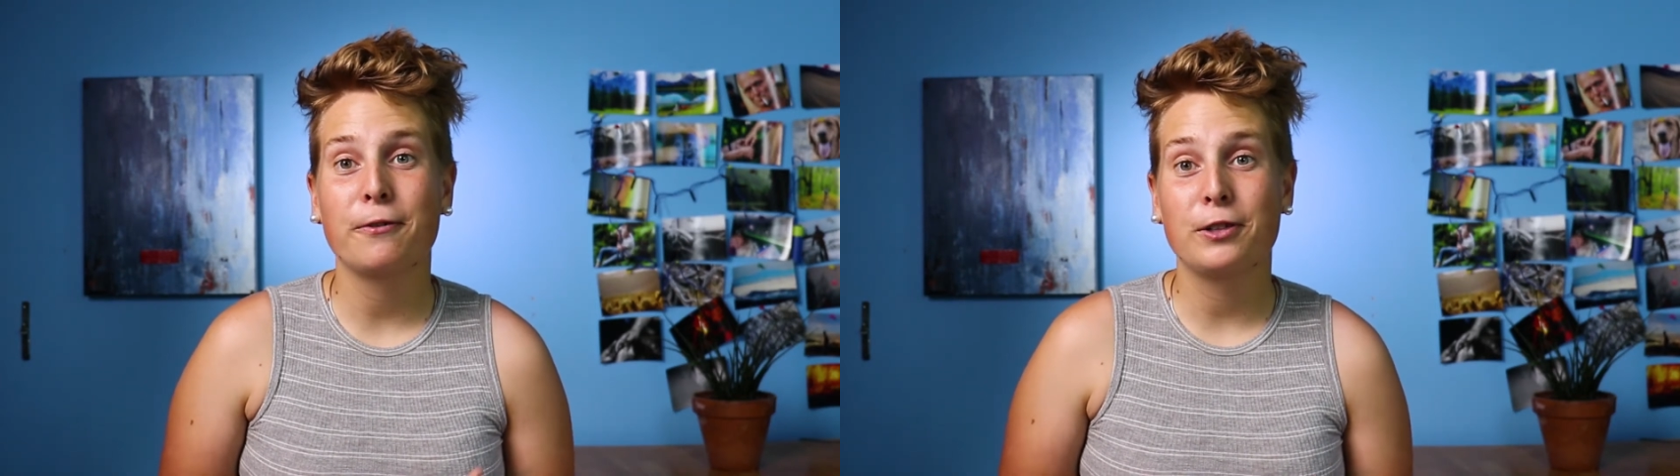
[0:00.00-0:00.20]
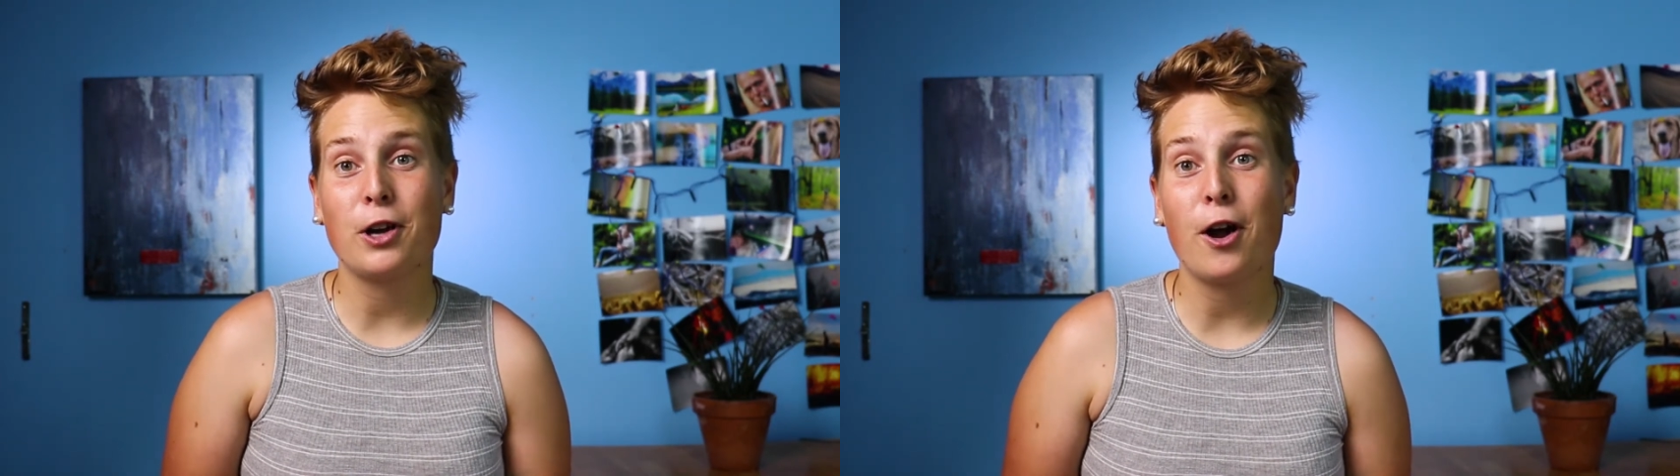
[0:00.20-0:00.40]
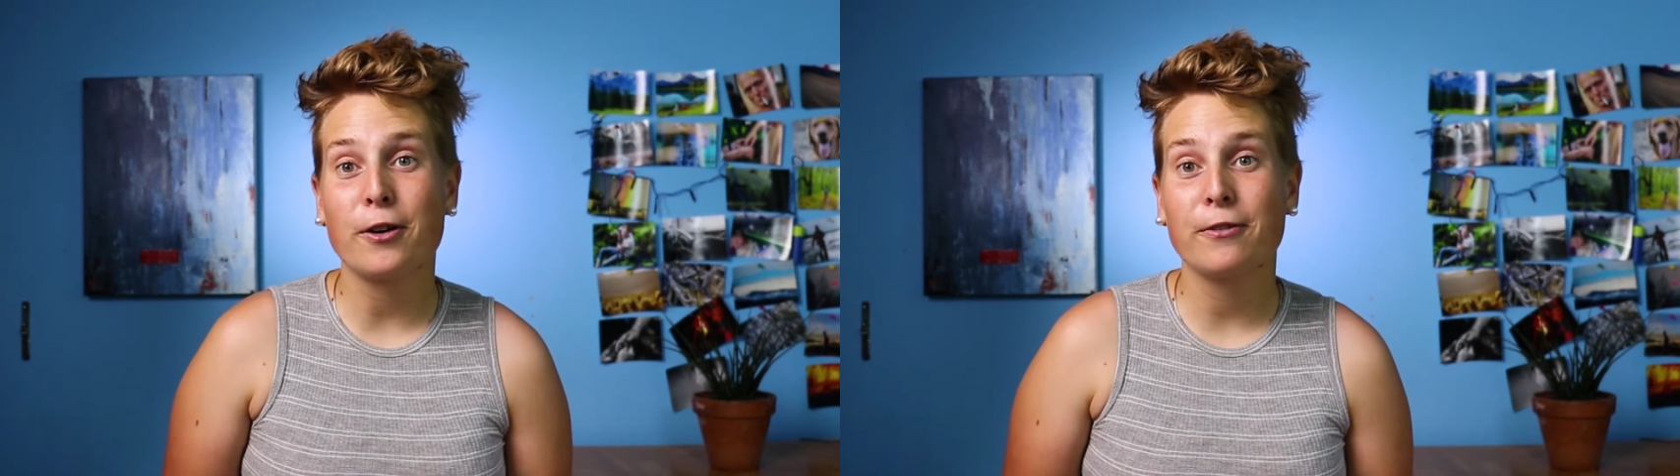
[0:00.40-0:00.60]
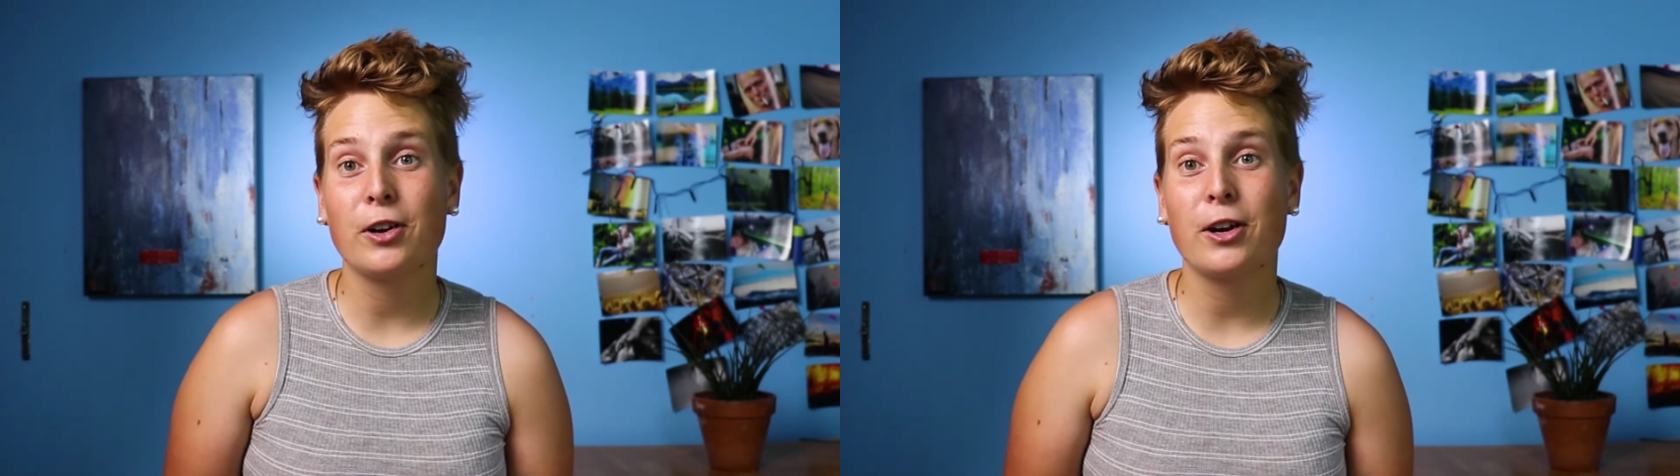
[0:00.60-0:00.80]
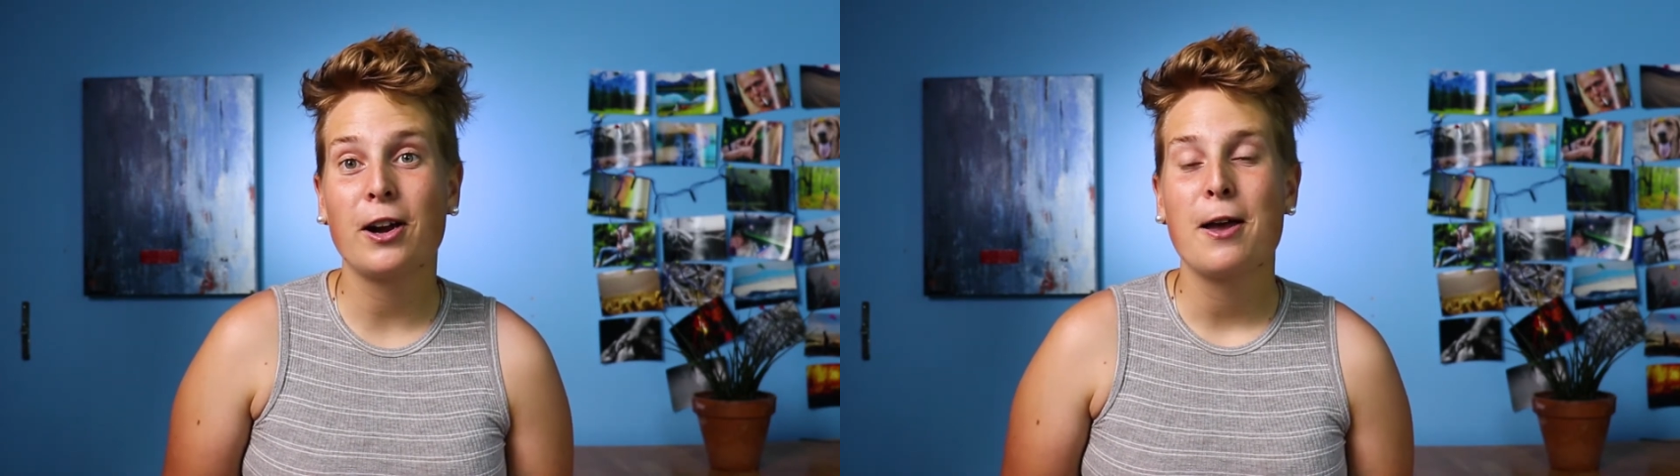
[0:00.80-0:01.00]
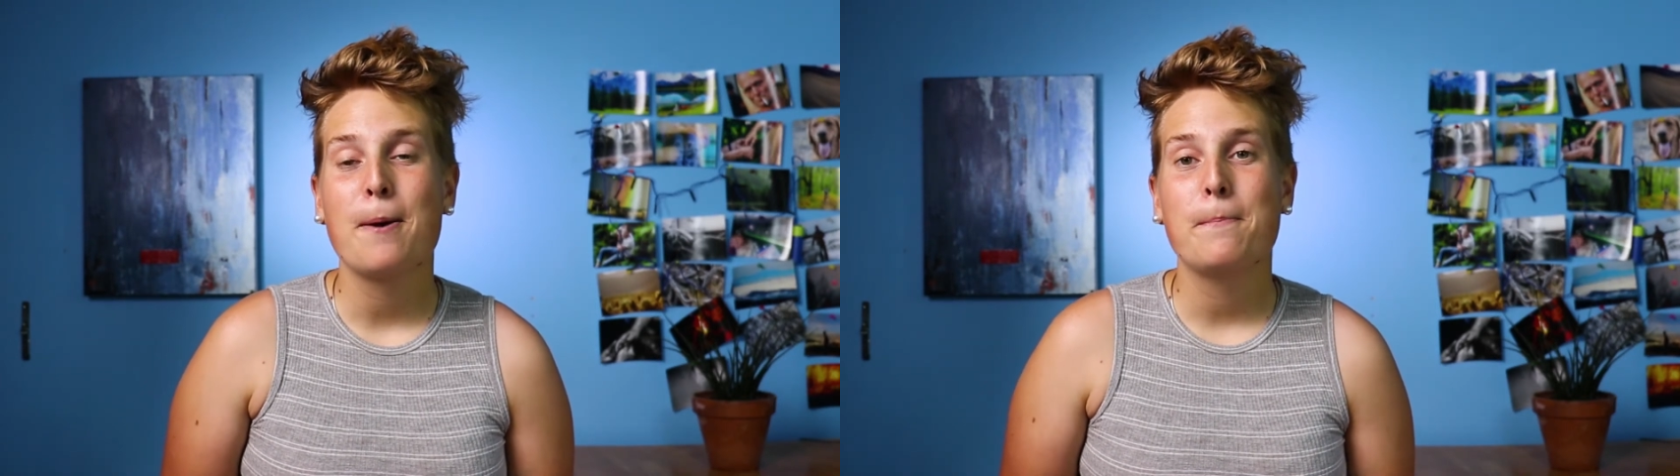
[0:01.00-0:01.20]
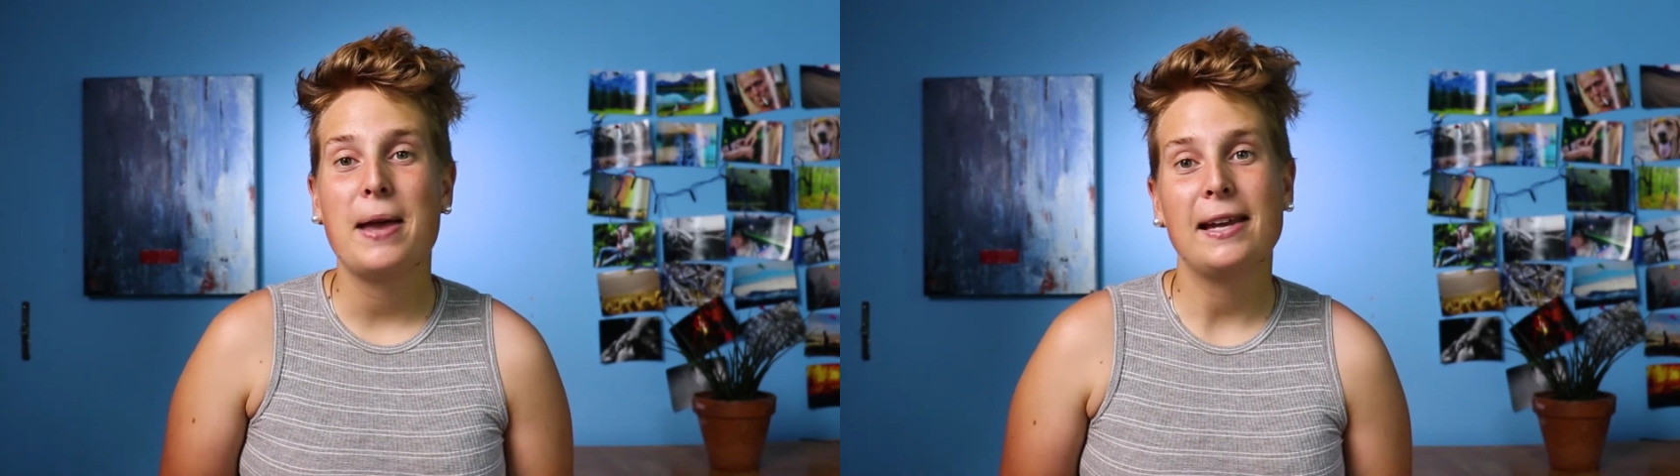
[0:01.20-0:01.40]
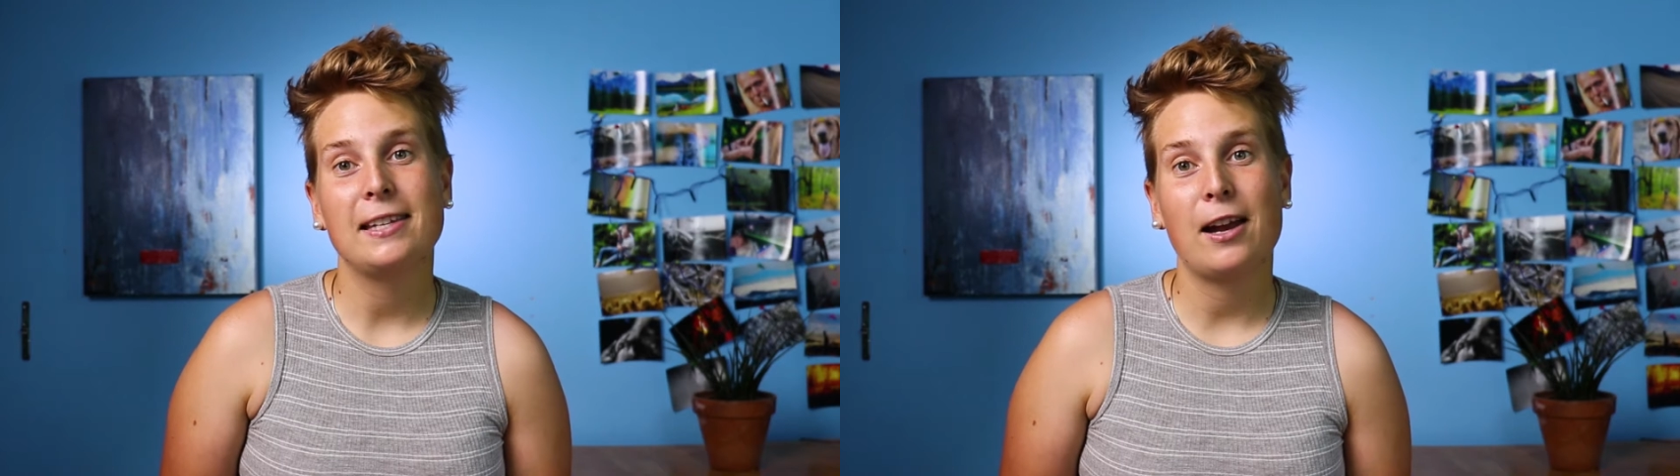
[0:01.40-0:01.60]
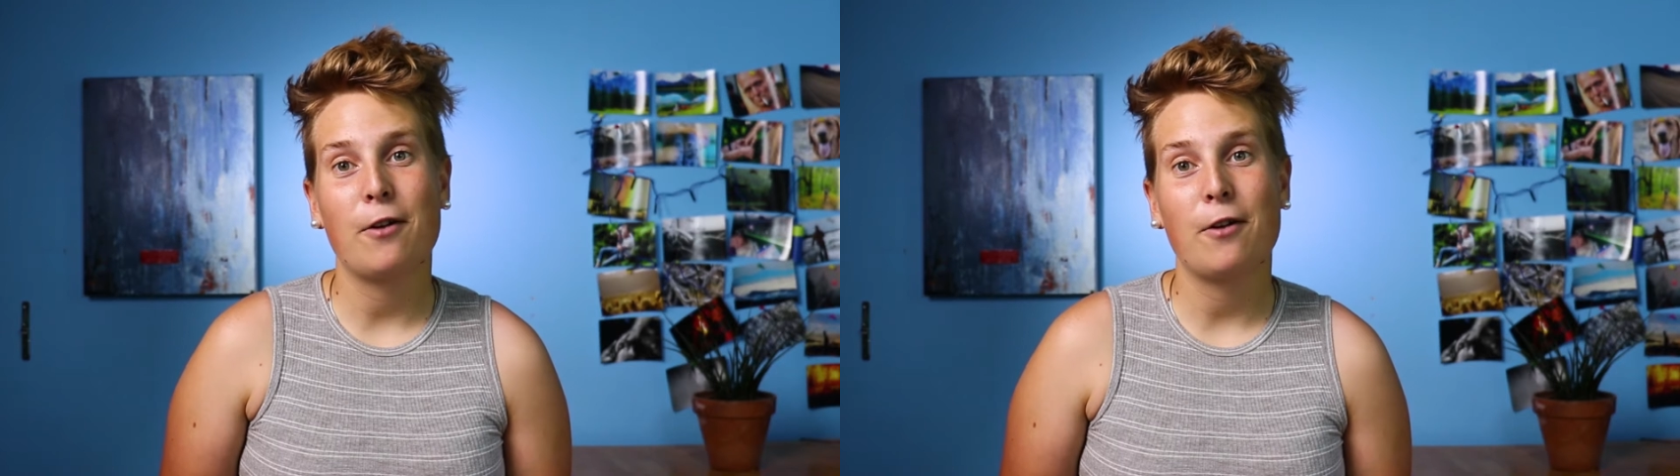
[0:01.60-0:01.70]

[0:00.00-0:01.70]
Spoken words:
photographer based out